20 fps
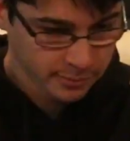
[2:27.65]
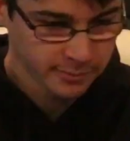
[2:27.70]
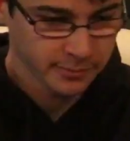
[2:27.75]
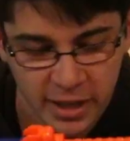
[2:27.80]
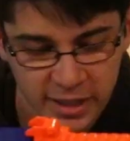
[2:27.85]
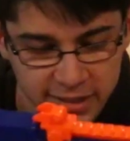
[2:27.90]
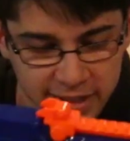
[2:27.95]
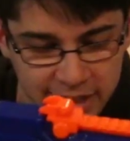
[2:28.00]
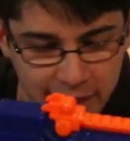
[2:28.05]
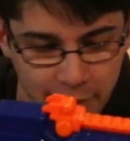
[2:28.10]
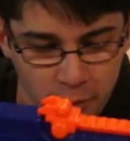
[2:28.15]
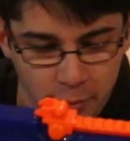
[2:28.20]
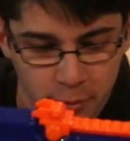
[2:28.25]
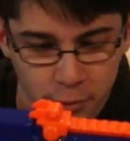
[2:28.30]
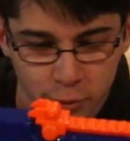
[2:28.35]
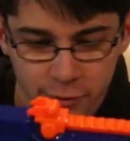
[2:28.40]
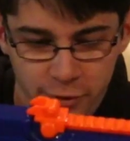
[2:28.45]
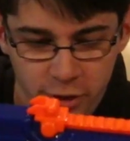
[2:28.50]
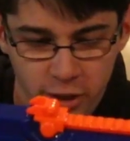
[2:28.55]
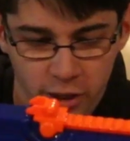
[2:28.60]
Next thing I'm going to be
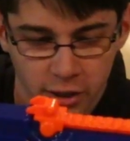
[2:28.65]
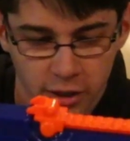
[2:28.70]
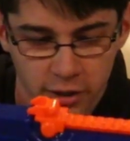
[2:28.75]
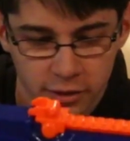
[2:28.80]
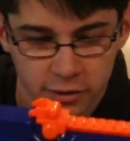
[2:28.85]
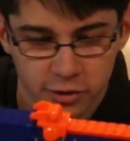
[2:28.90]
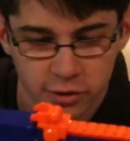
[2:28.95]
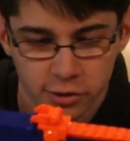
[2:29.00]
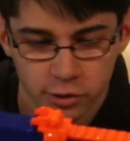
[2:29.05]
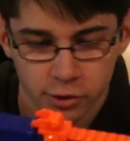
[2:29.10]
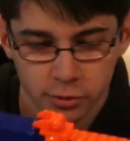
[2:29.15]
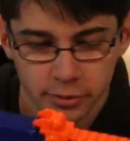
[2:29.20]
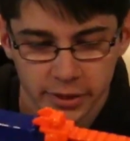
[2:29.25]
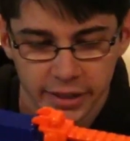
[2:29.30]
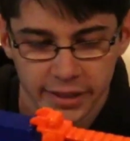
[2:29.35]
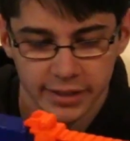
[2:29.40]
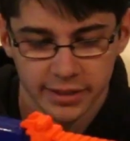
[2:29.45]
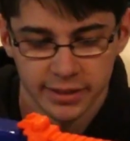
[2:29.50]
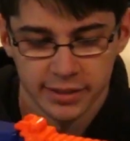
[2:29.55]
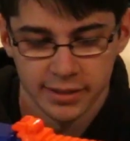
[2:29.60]
moving on to
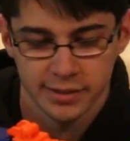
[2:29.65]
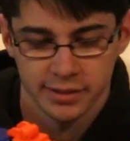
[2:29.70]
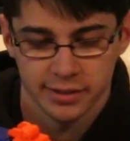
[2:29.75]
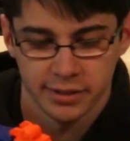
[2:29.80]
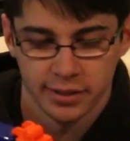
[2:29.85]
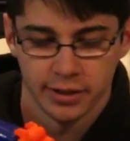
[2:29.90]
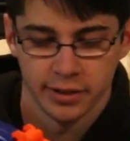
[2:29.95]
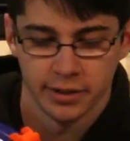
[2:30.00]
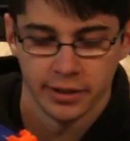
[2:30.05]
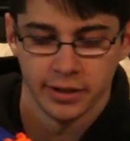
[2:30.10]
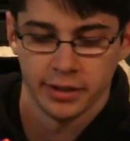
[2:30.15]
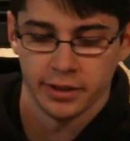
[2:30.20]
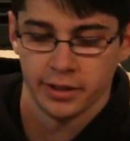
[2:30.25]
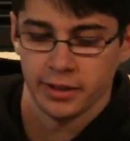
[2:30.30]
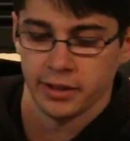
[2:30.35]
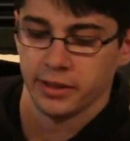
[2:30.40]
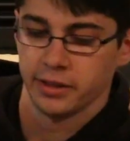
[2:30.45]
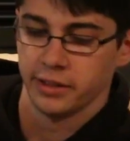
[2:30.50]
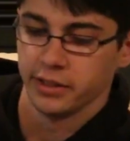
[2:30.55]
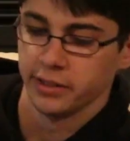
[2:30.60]
is
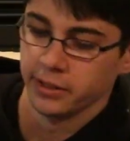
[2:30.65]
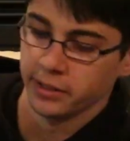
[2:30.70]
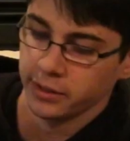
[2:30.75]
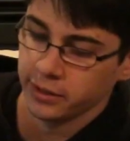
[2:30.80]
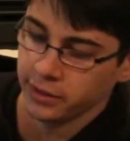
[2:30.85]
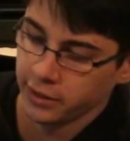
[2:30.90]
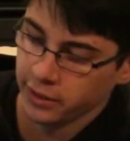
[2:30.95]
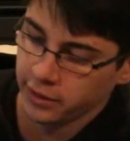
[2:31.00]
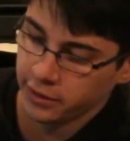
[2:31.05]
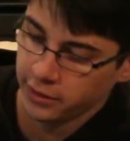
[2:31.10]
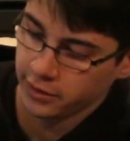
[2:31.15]
the